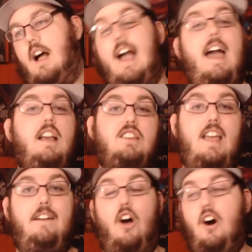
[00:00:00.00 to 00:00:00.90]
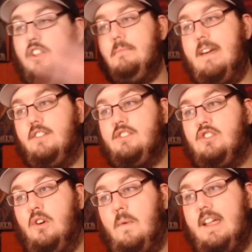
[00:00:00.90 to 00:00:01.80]
I actually have all the medals
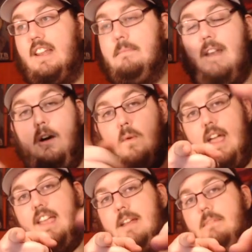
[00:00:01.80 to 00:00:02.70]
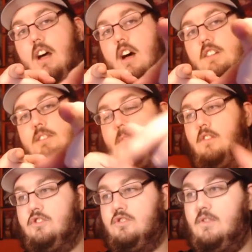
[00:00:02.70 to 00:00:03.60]
to awaken him, but I'll awaken him on
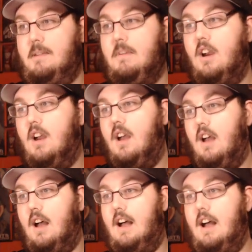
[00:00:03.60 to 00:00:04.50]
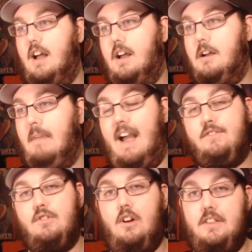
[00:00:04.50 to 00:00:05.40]
tomorrow's stream.
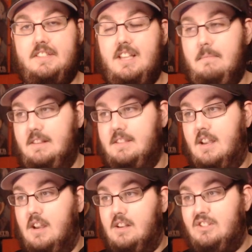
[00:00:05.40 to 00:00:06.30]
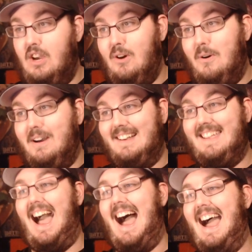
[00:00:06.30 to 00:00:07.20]
After all the summons. So,
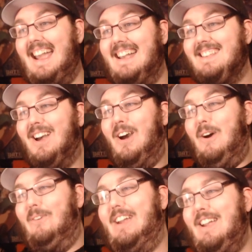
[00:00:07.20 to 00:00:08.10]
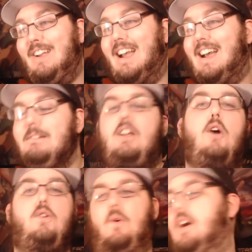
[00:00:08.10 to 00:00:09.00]
guys, we...
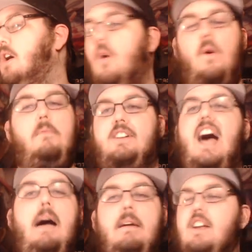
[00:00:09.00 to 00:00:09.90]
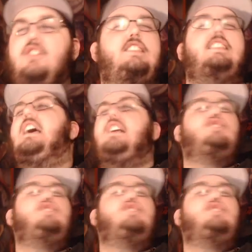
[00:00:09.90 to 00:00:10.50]
Goku, one more time. Just